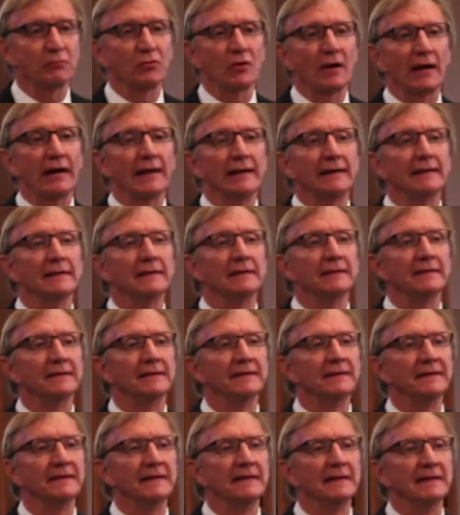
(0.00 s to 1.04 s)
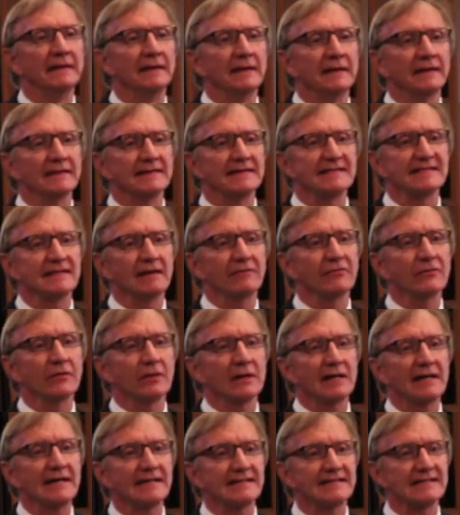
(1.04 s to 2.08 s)
to pray and to suffer
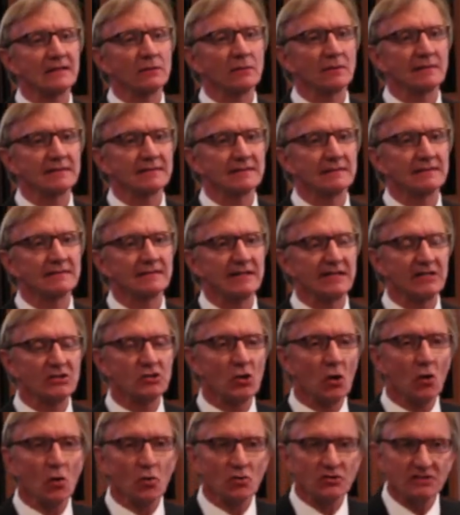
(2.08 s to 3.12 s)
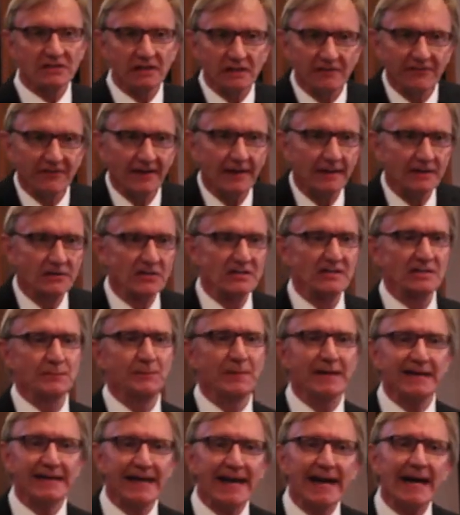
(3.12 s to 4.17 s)
the consequences. He chose, in effect, to
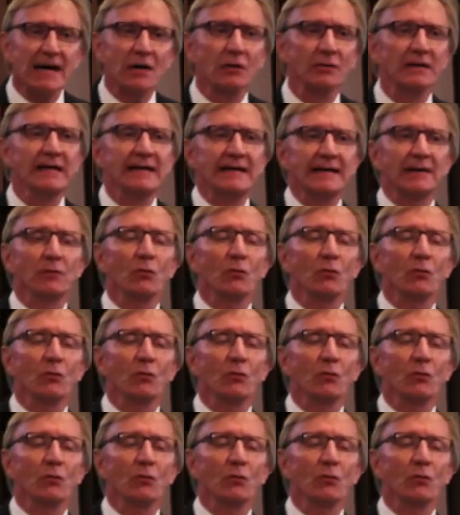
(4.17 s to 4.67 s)
speak out.